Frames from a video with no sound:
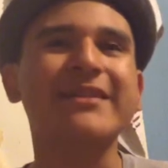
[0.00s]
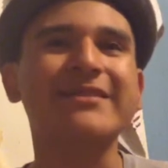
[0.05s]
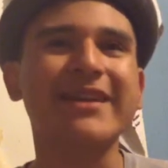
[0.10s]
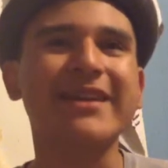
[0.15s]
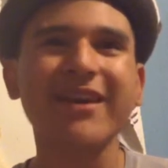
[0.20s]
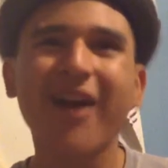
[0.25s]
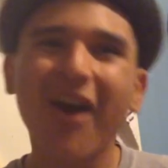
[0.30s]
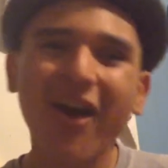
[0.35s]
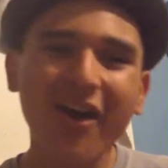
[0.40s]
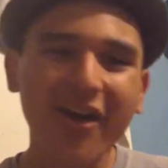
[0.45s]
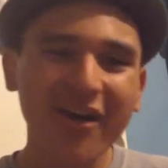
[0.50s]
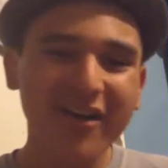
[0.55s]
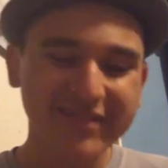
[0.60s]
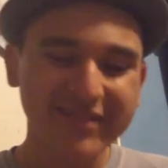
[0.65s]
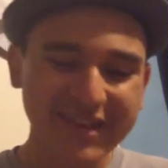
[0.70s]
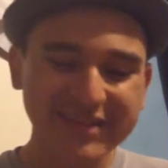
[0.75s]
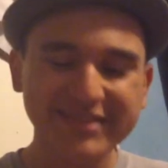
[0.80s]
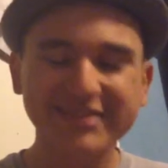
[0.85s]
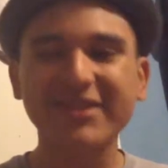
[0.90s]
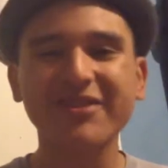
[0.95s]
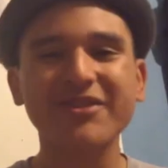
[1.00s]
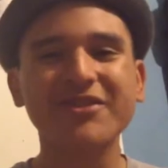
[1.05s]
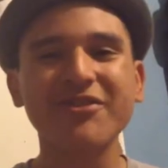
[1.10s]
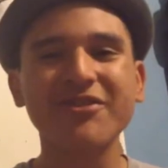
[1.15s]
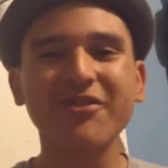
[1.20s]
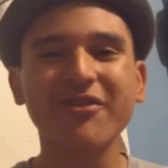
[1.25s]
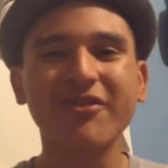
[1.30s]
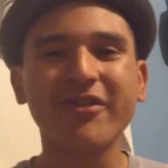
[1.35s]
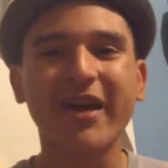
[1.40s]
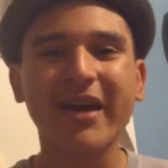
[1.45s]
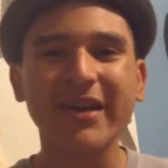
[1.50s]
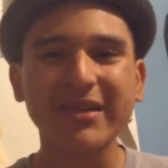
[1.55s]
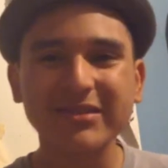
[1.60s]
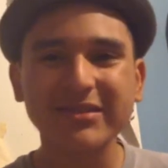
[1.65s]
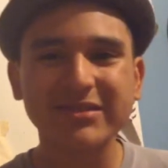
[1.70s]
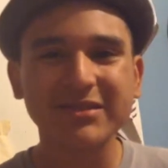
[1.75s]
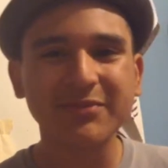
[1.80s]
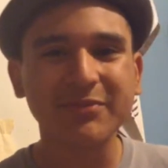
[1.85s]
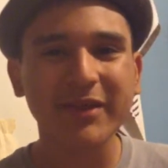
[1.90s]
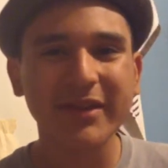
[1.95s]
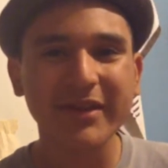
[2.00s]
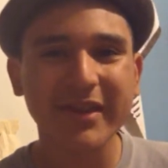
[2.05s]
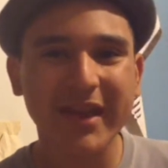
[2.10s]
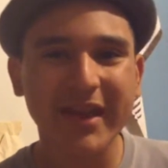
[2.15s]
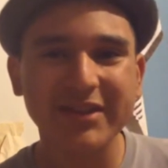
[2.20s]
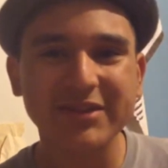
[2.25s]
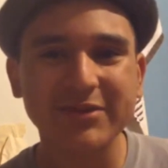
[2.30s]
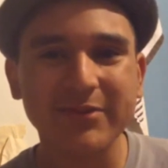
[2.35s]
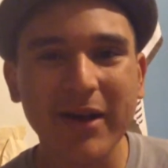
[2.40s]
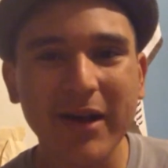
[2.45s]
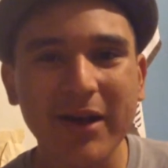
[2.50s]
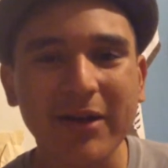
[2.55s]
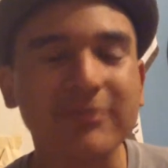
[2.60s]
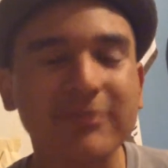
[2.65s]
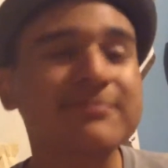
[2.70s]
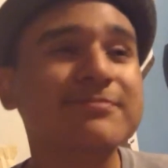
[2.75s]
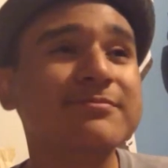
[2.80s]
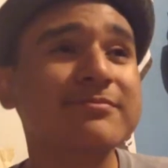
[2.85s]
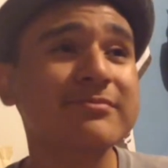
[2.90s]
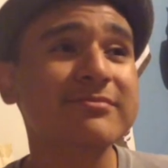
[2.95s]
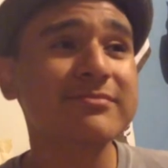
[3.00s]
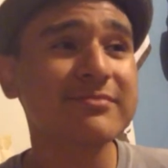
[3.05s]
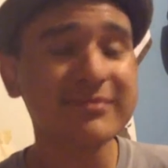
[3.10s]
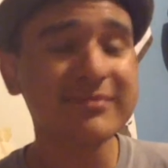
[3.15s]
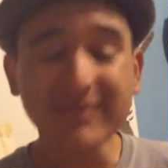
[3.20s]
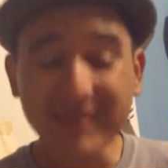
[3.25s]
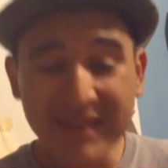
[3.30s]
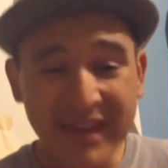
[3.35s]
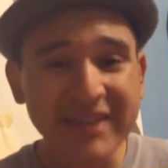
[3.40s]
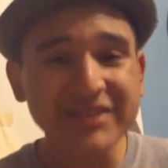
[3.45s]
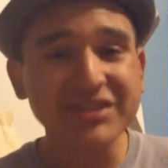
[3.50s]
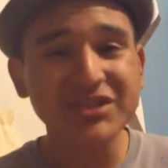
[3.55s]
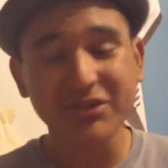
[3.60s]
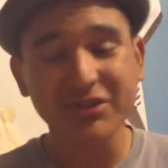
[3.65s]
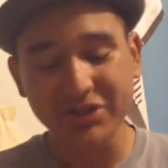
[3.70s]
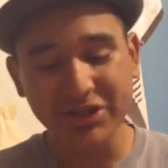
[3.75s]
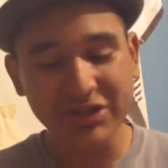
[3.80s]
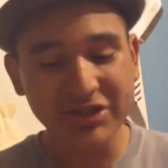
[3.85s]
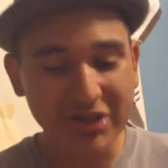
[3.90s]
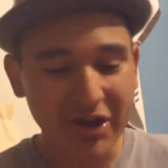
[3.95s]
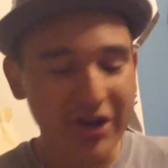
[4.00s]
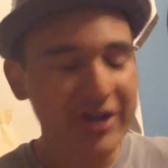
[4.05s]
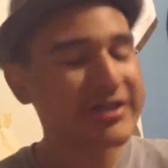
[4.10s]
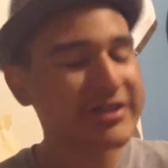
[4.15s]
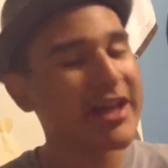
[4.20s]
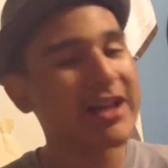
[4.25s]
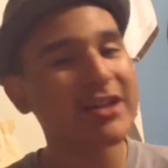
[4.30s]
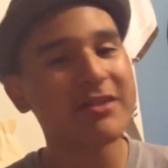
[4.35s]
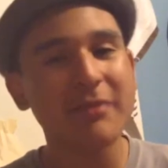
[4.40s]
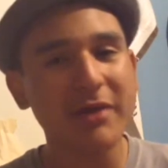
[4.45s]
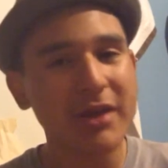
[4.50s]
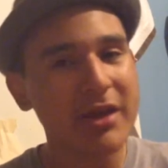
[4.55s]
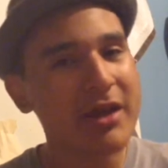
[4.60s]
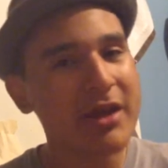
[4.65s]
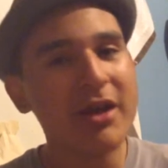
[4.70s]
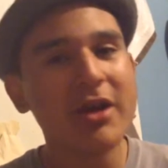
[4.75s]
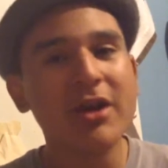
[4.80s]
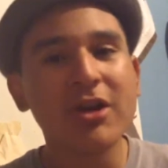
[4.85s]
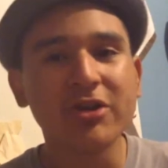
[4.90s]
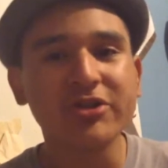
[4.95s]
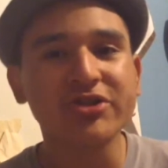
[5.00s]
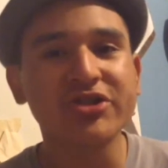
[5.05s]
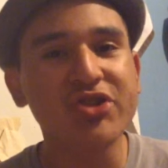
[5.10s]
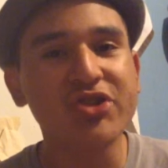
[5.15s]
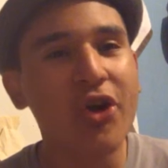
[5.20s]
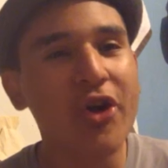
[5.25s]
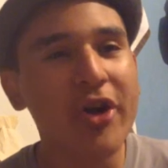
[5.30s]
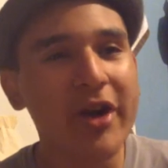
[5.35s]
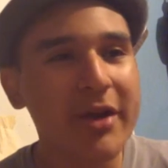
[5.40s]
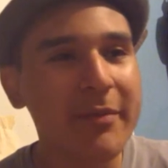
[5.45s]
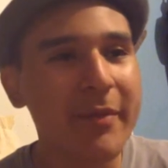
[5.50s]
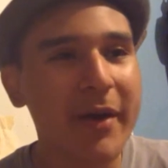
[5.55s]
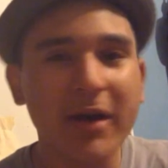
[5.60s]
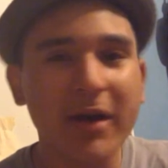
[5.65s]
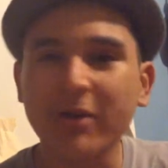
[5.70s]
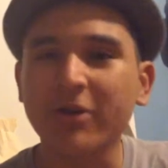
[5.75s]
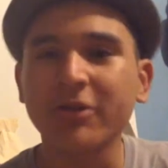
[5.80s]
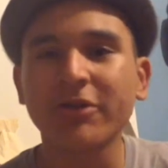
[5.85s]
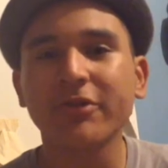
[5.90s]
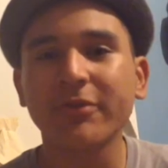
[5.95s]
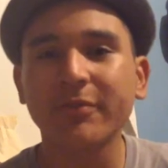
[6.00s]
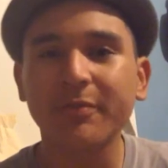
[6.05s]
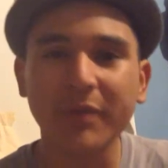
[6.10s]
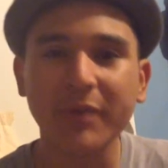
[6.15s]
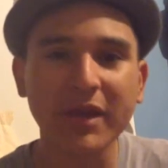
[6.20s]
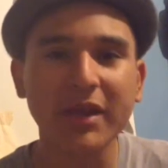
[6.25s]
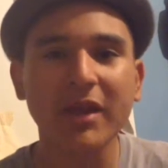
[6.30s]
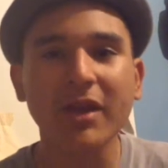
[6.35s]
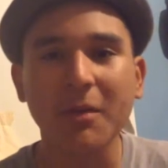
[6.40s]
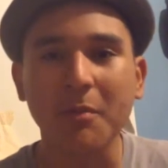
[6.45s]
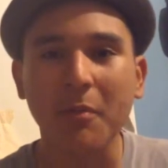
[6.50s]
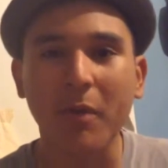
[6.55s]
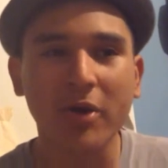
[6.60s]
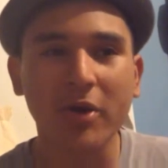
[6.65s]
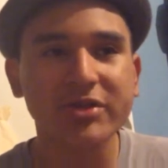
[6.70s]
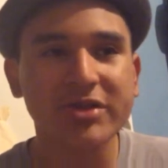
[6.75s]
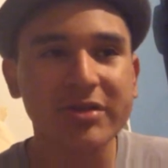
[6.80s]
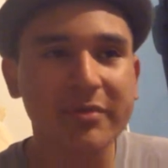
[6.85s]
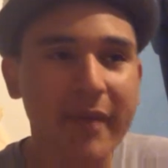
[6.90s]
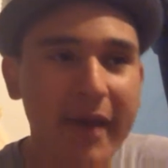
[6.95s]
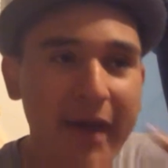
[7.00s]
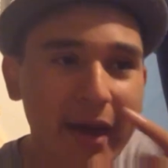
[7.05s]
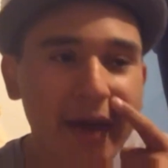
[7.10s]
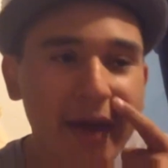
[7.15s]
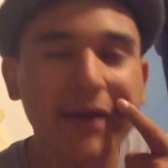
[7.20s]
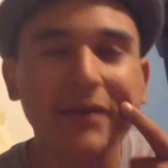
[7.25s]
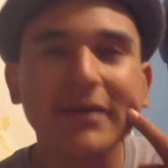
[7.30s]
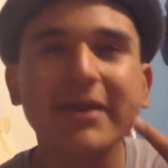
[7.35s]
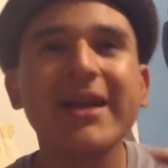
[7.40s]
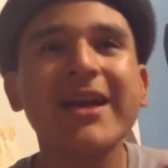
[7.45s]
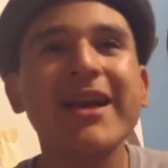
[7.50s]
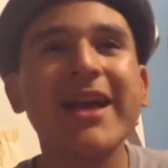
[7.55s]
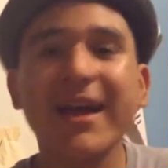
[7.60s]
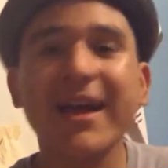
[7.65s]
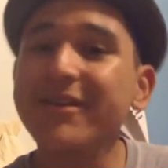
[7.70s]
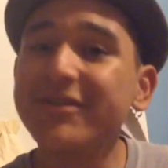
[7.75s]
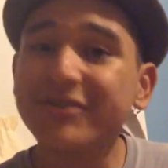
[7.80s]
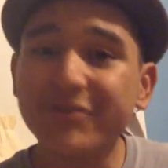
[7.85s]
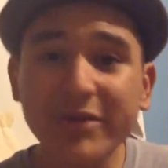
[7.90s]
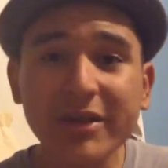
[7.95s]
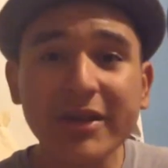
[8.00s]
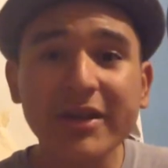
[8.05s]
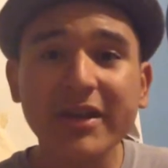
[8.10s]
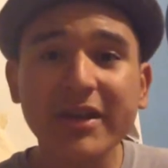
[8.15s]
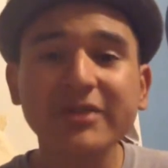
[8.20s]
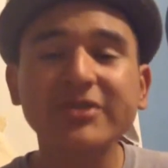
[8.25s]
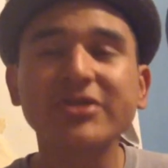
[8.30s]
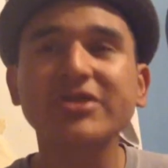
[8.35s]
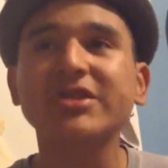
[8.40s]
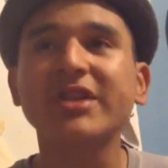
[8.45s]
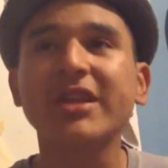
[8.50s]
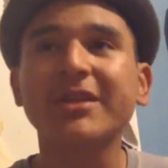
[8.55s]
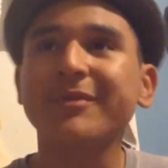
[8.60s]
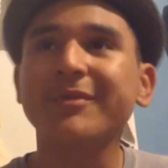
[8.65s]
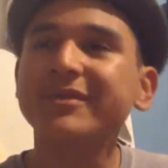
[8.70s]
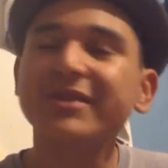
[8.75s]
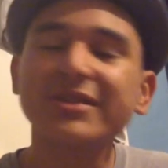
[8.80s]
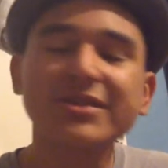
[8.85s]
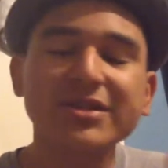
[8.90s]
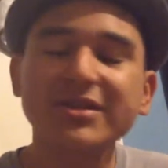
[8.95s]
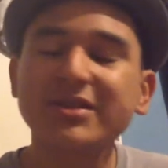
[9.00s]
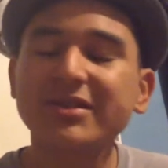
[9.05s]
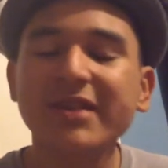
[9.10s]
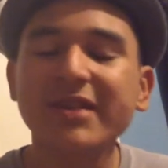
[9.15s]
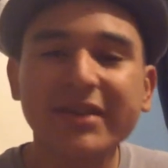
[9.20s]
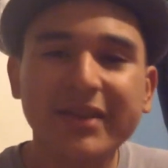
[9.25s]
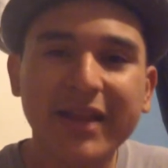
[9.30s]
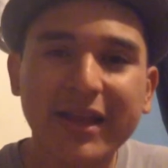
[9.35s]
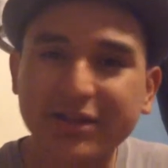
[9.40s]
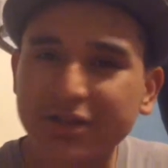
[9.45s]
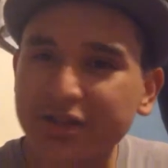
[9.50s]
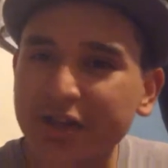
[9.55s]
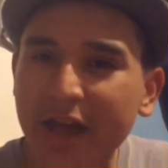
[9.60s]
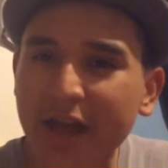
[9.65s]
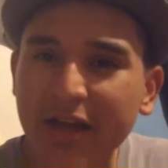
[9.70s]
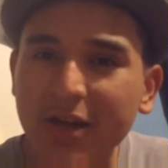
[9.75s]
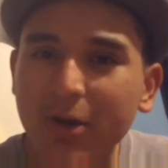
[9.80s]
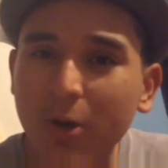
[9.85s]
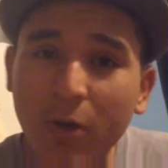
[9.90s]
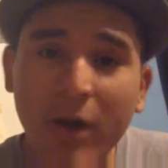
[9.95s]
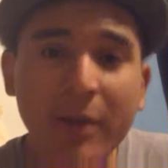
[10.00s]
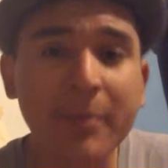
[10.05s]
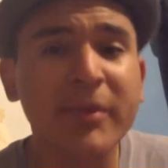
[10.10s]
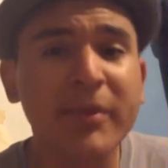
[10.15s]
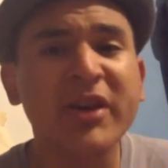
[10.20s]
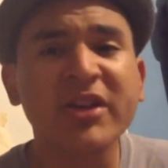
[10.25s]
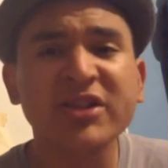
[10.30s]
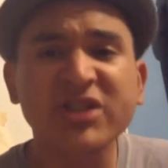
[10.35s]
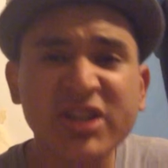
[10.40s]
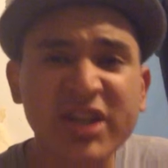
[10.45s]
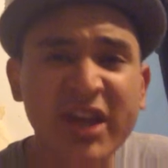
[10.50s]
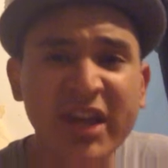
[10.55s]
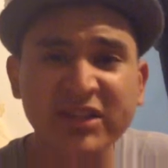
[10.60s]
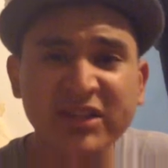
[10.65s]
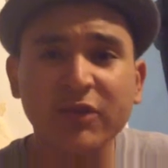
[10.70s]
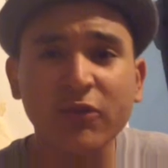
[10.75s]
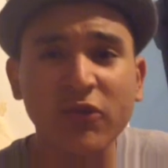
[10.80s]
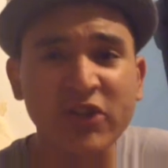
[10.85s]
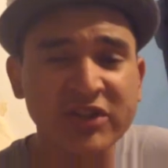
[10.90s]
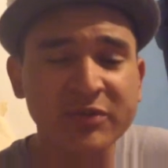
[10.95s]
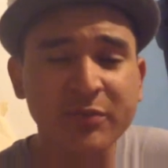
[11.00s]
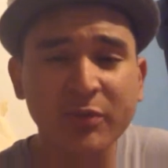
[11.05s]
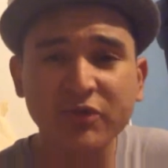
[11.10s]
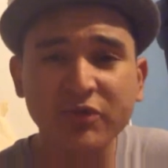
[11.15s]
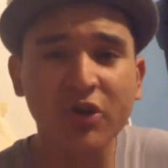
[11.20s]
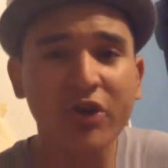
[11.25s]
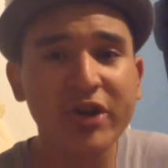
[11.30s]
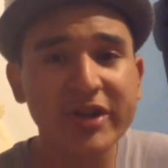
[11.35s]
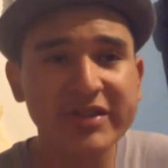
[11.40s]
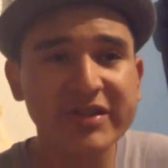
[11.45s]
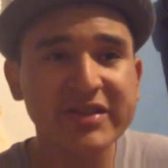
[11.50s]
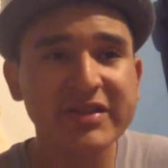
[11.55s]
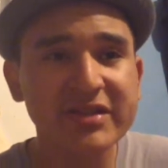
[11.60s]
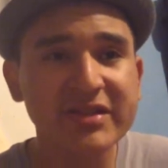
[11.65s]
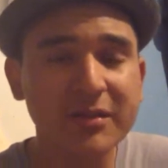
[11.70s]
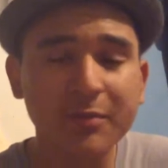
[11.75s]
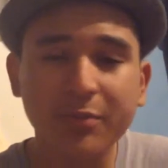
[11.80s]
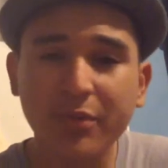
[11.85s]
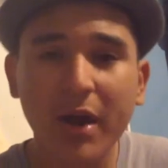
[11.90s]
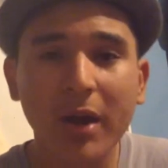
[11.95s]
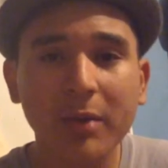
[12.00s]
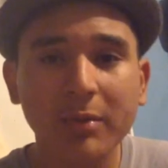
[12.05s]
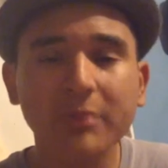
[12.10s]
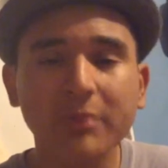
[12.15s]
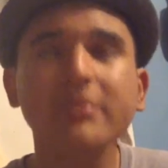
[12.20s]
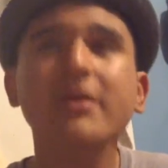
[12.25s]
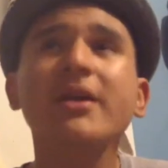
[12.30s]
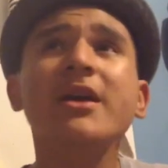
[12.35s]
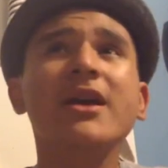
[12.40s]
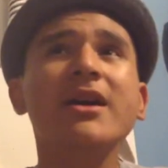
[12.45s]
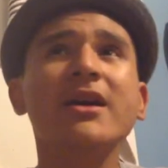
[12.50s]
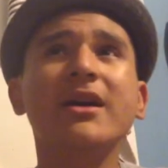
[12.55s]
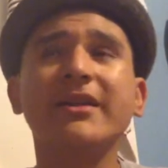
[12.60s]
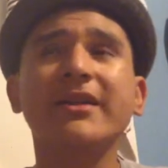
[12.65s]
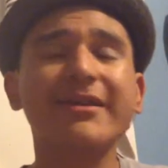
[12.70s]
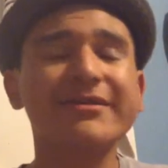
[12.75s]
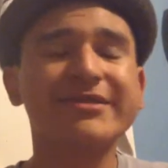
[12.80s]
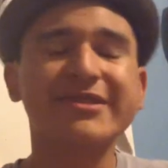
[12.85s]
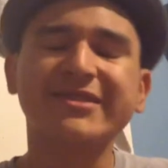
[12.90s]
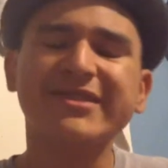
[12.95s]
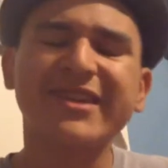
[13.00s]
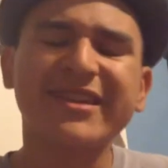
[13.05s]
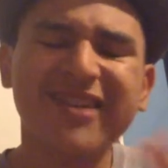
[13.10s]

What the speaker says: Like, oh, that's so cool. I used to play that as well. And so she started telling me her story about her being in marching band. And it was really interesting. But then she said, like, she had to quit because she has a respiratory system problem. And I was just like,